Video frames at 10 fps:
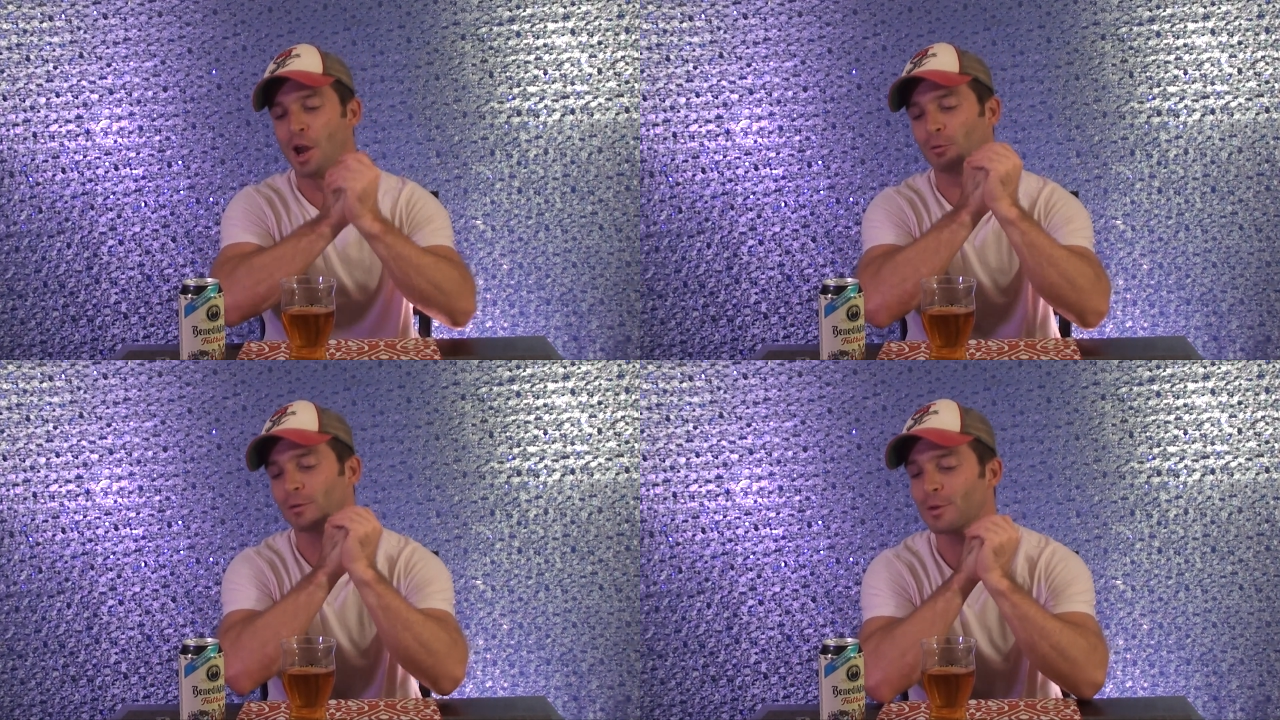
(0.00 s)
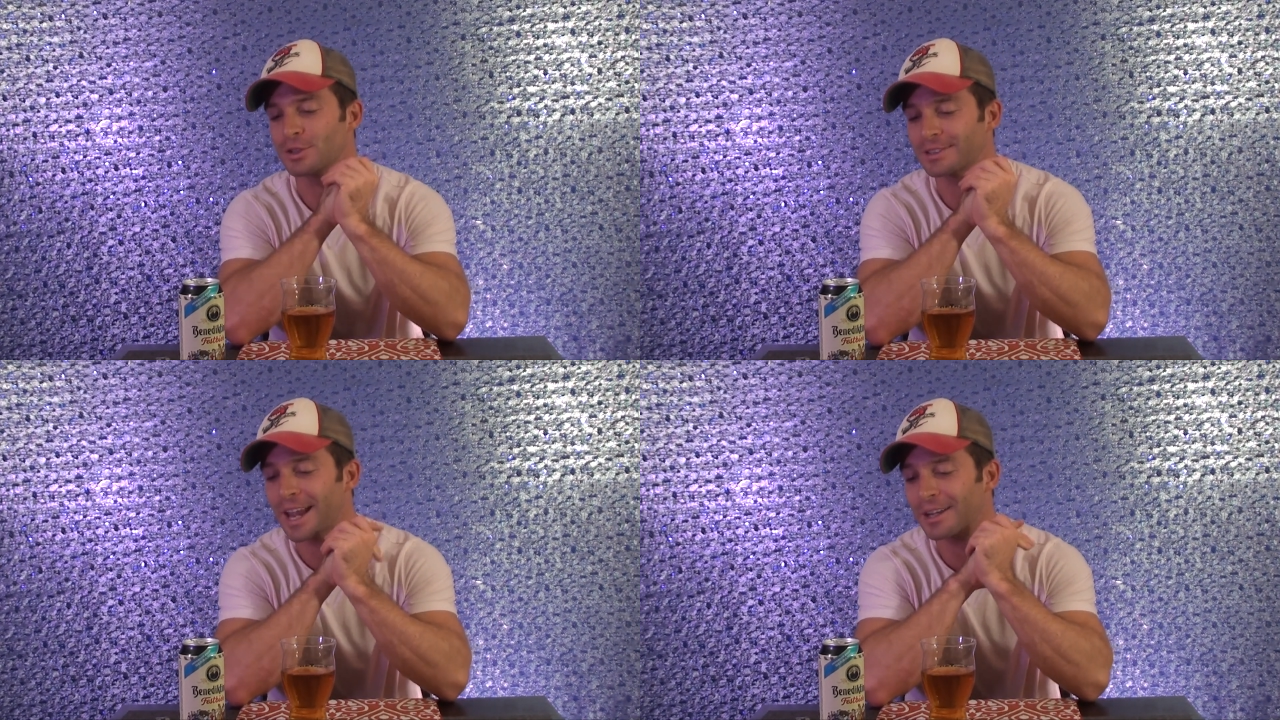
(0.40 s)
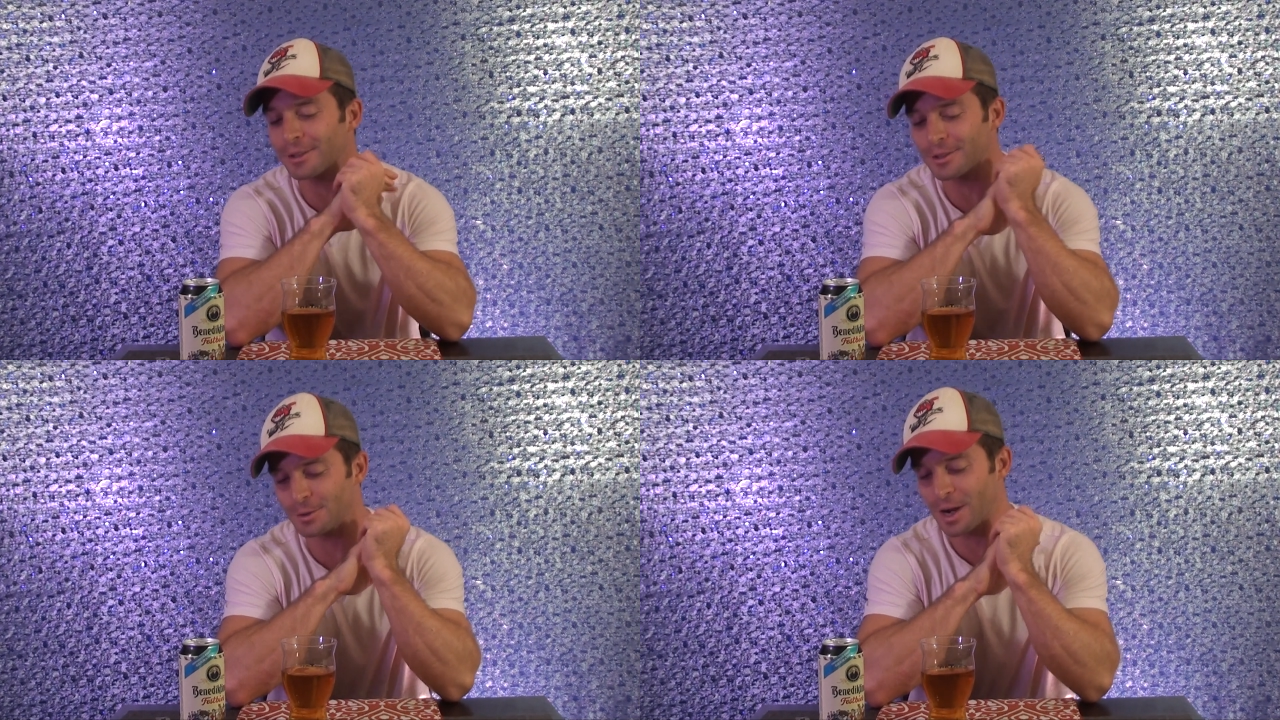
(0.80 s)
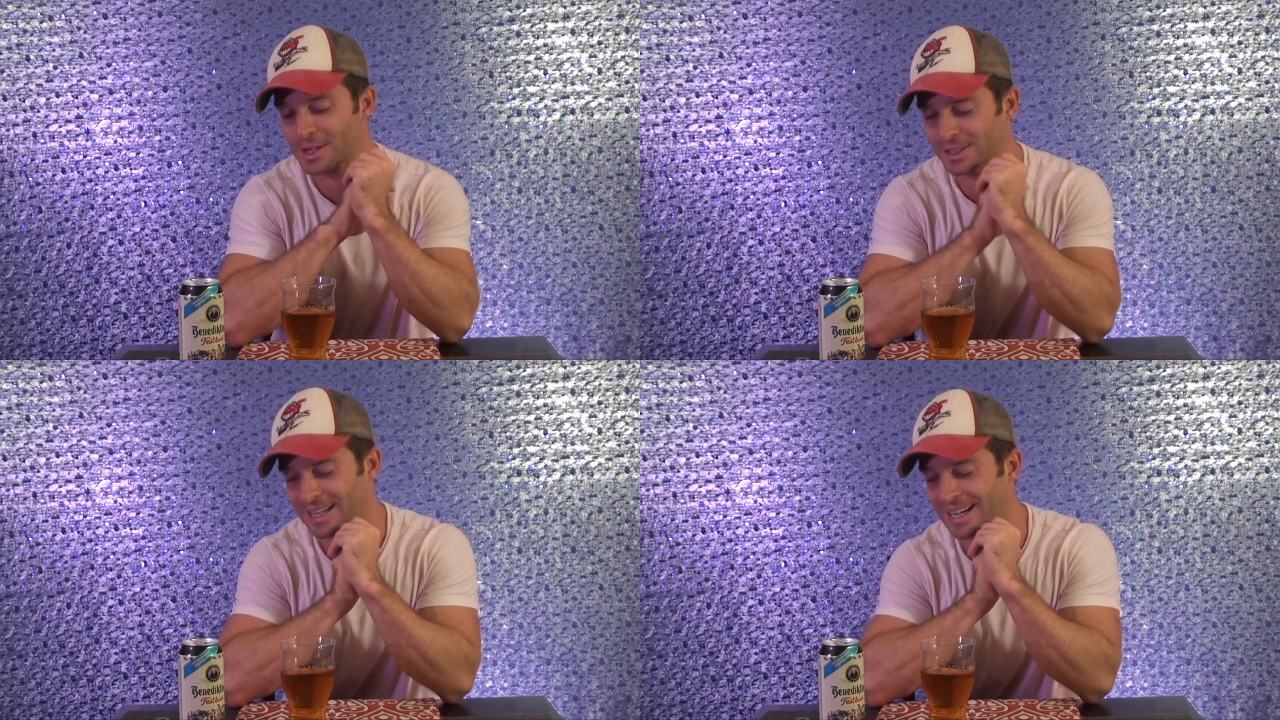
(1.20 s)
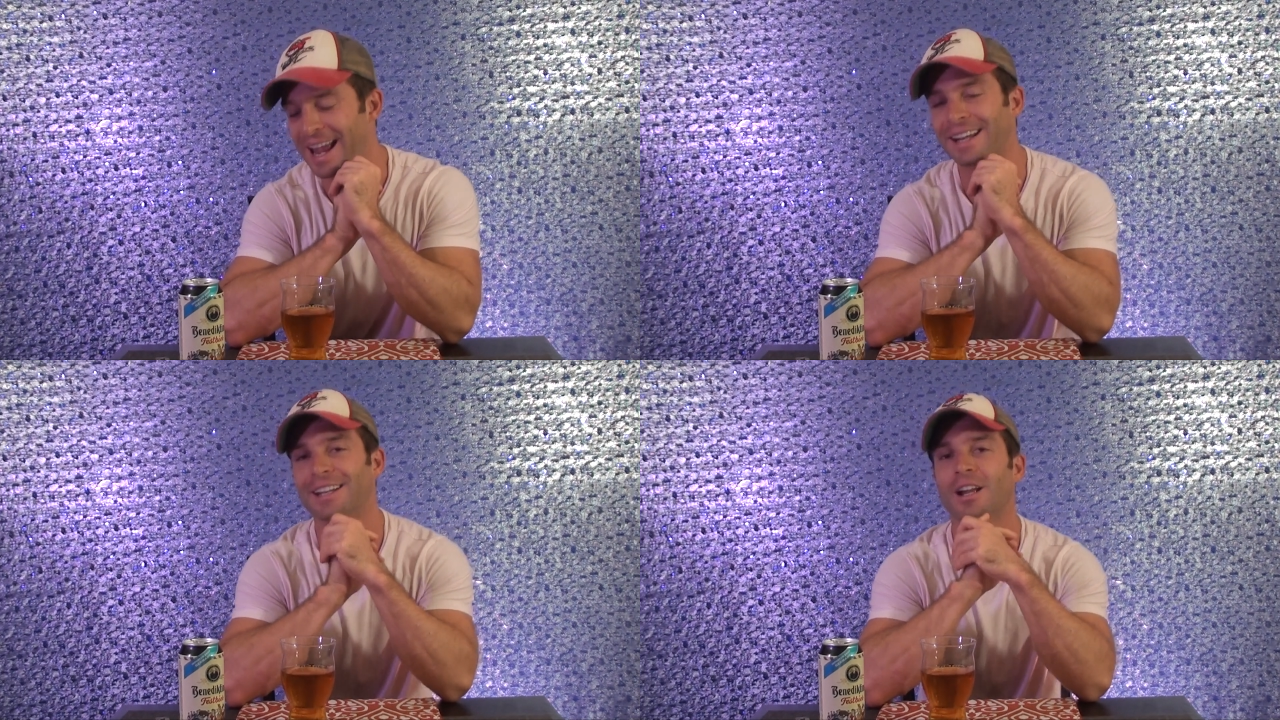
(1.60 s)
review standards, or I just
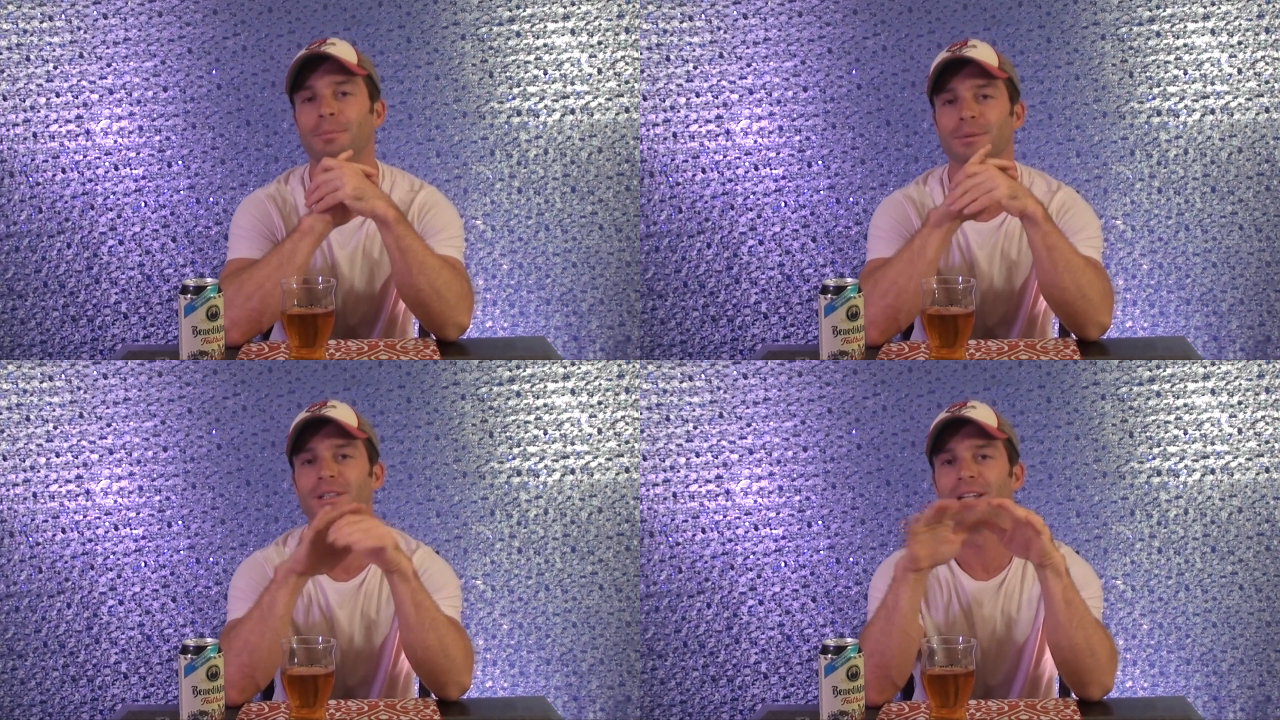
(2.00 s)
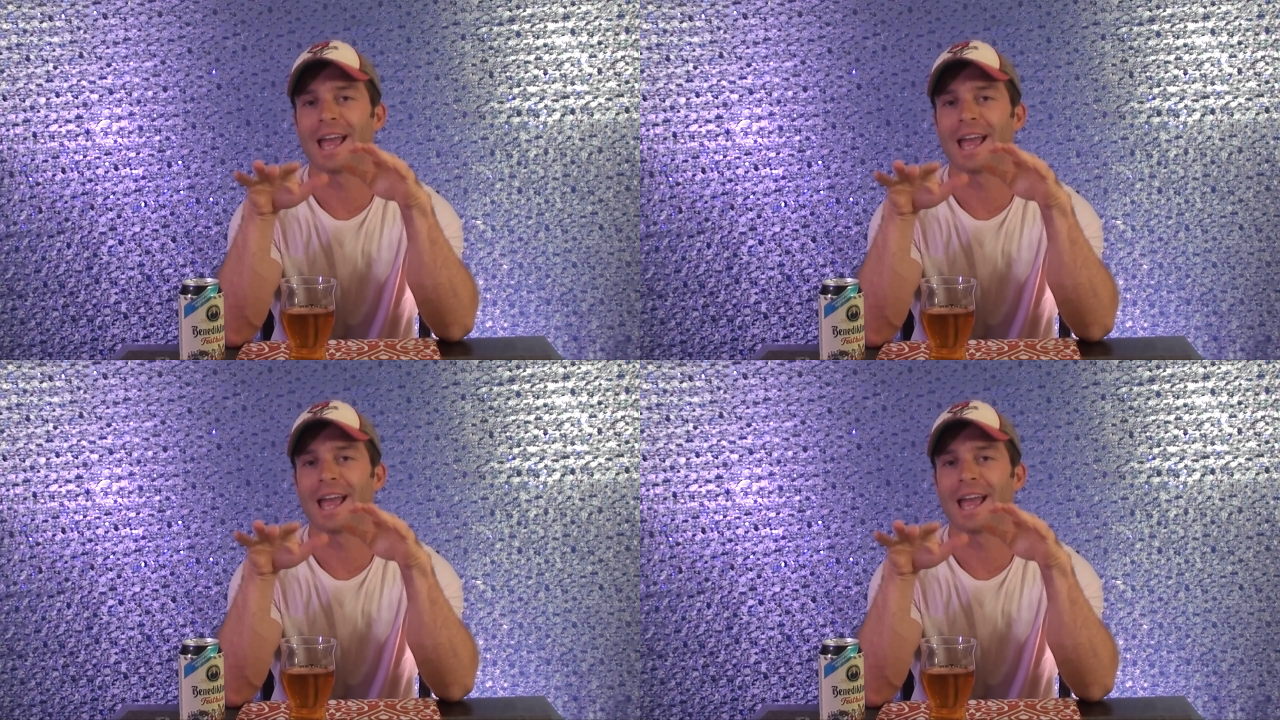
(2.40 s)
kind of